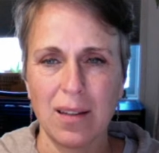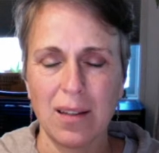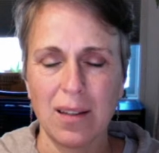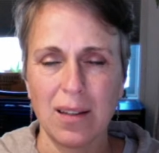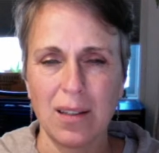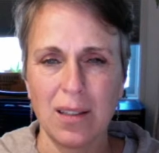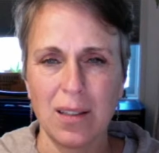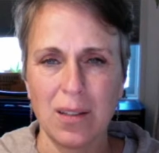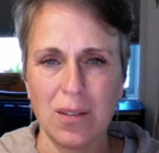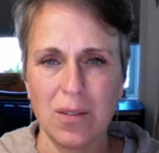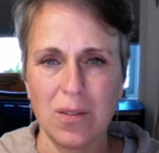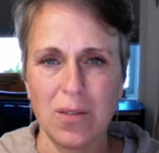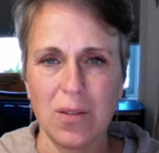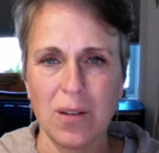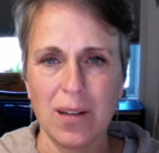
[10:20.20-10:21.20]

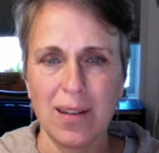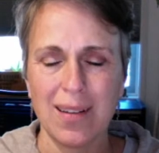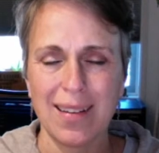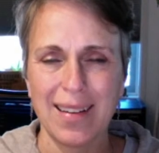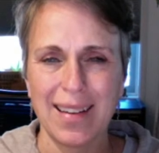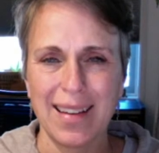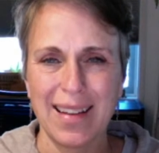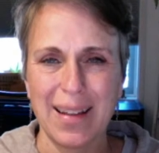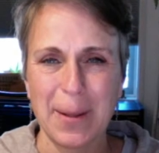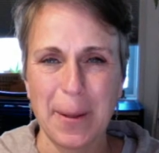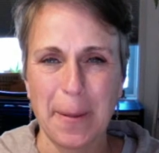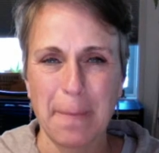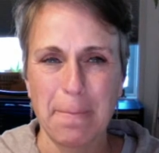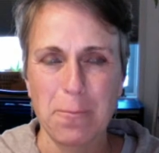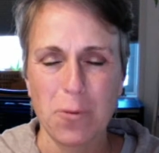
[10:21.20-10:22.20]
you
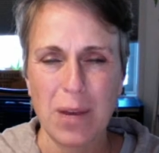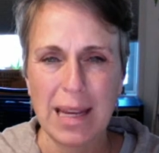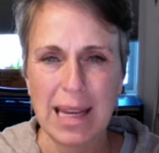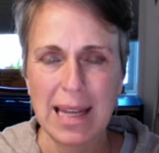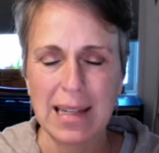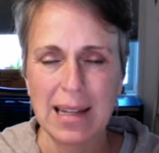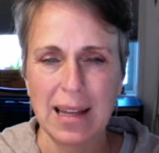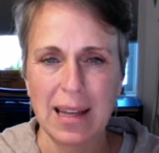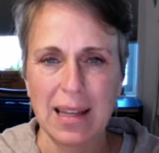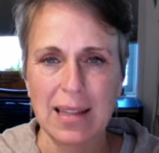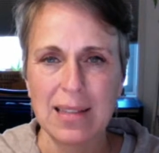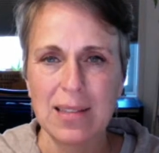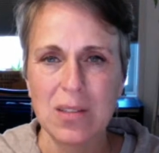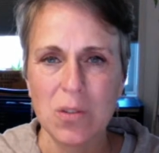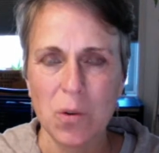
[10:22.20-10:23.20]

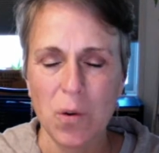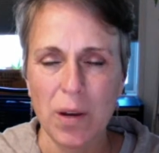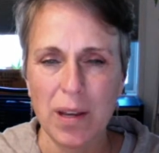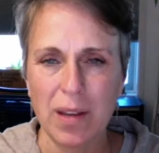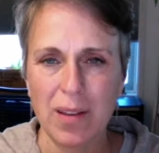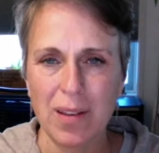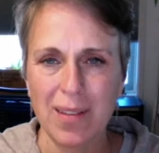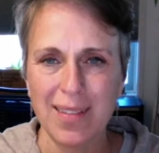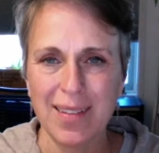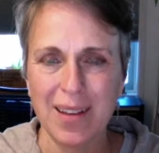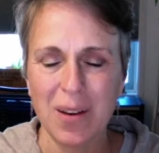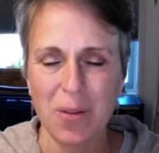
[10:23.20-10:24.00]
recognize soil